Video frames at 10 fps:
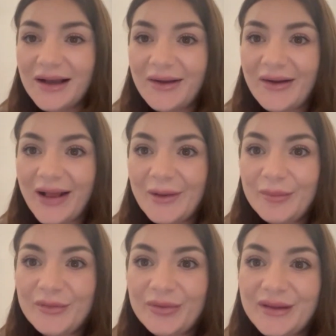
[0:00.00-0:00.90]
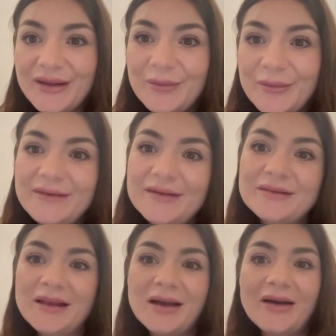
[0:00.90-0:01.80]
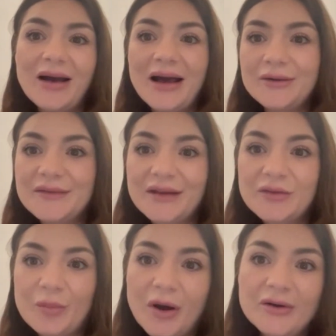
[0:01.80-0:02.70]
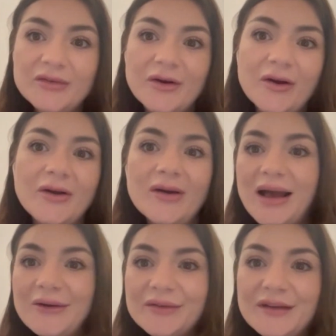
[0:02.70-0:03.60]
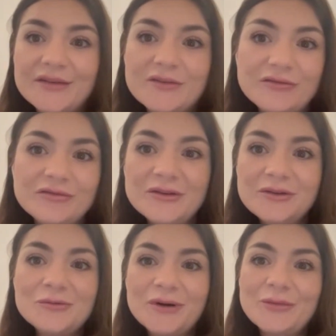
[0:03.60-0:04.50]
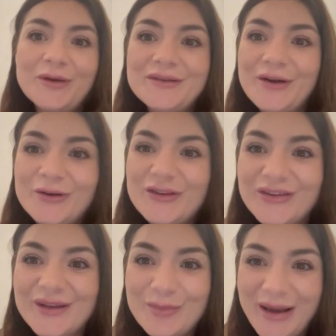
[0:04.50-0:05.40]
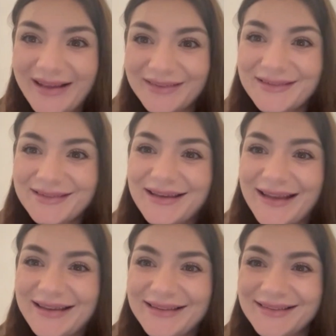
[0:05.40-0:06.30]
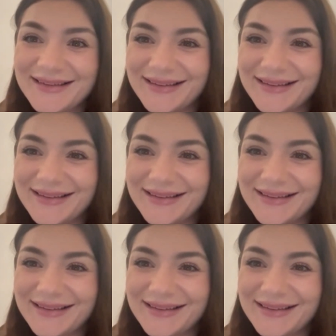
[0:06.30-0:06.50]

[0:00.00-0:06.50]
help you think a bit outside the box or outside of what was originally planned, I guess.